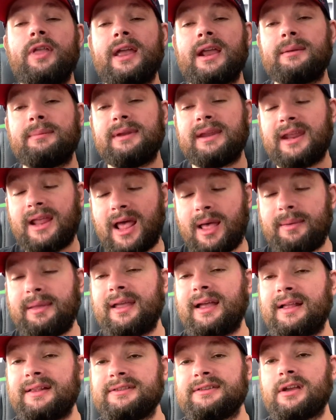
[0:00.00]
to be
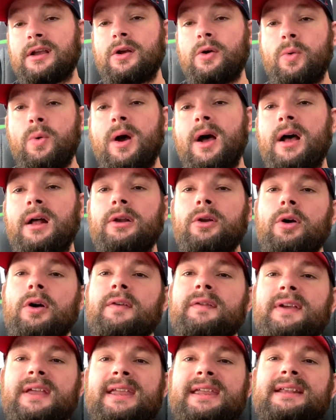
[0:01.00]
coming under quite a lot
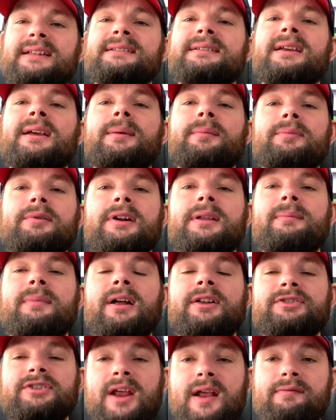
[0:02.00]
of heat. Pretty
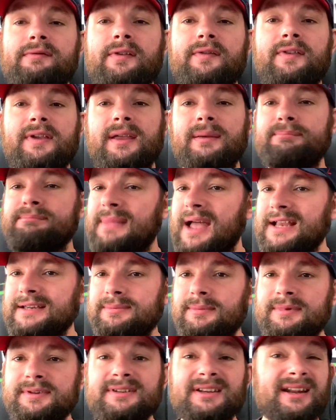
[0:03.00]
much everything
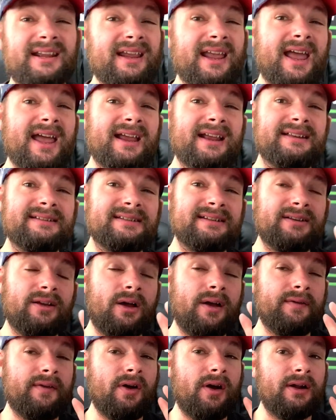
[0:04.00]
maximum it's going to get against these
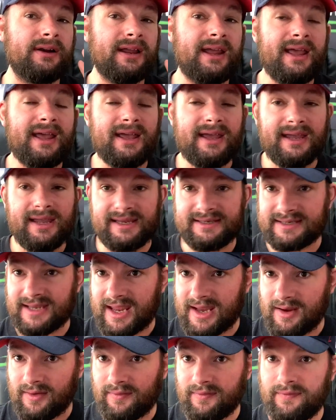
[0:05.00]
Hive Guard is
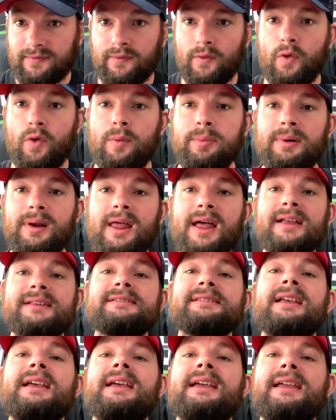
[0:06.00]
a
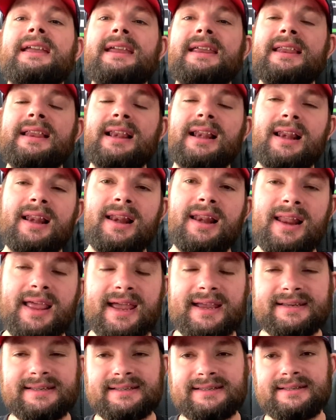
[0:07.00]
4+,
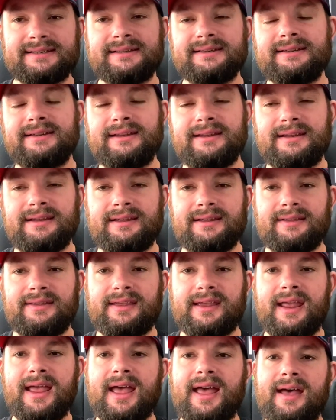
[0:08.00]
unless
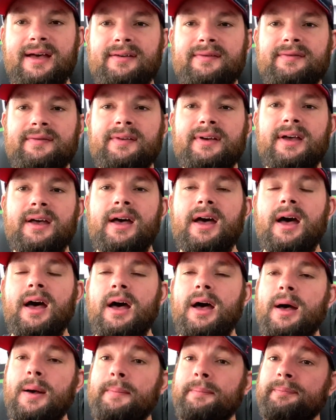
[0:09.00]
they have
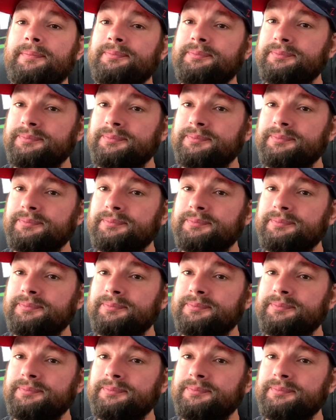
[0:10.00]
a